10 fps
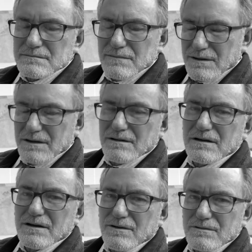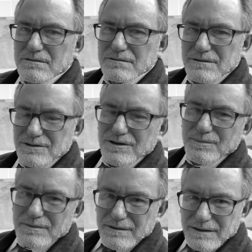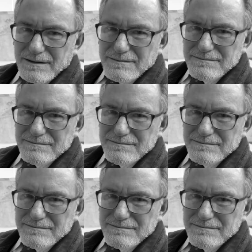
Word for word: Another day older and deeper in debt.